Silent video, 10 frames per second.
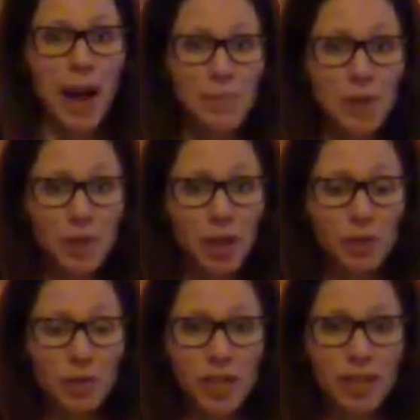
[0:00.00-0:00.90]
Emerald
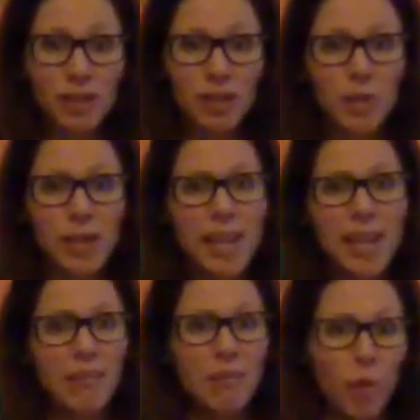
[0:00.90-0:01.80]
coach, you get
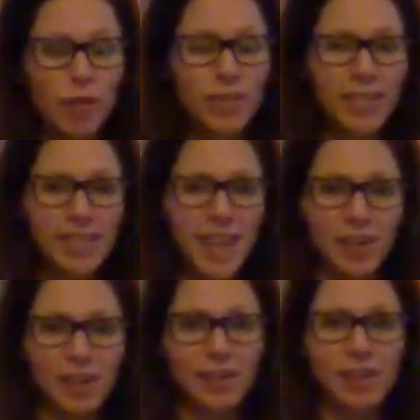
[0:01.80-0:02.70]
a
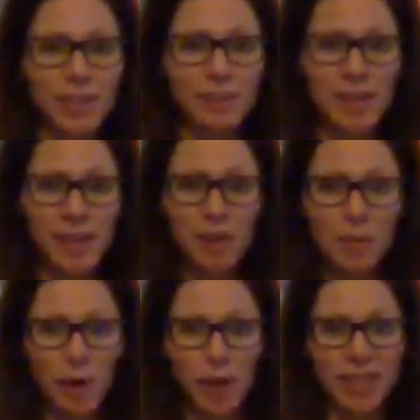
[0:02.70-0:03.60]
$14 team cycle
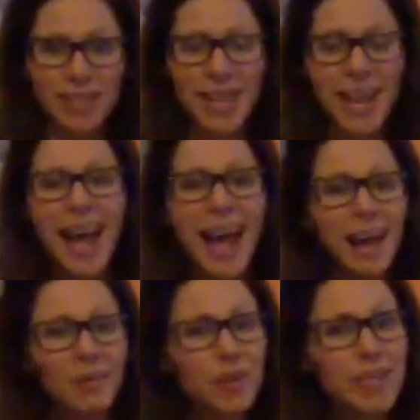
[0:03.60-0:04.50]
bonus
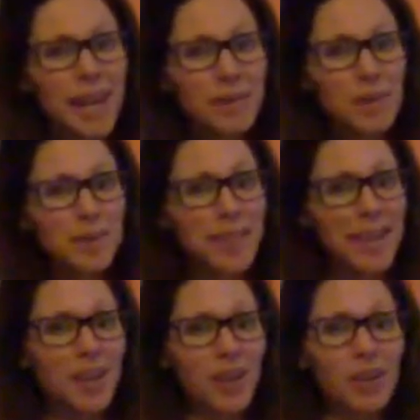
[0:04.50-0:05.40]
every time you
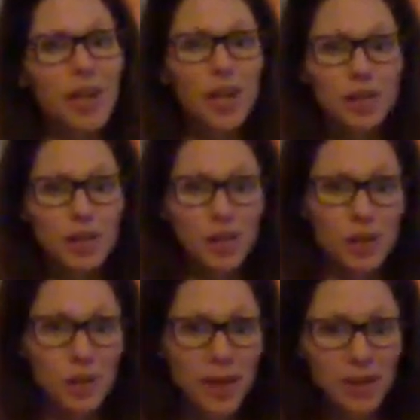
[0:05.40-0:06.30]
cycle
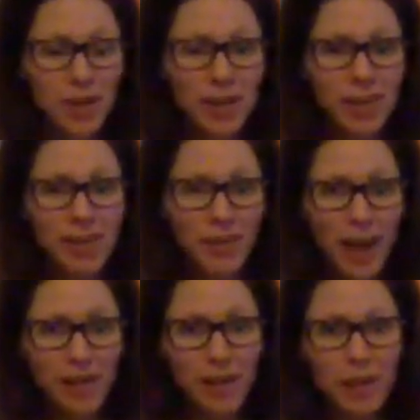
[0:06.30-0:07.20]
200
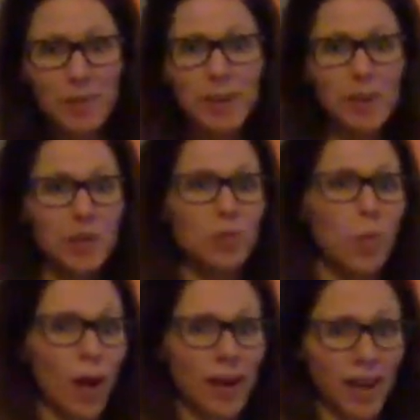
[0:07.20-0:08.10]
volume to
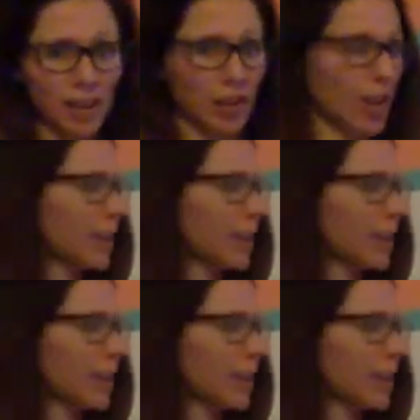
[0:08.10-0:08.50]
100.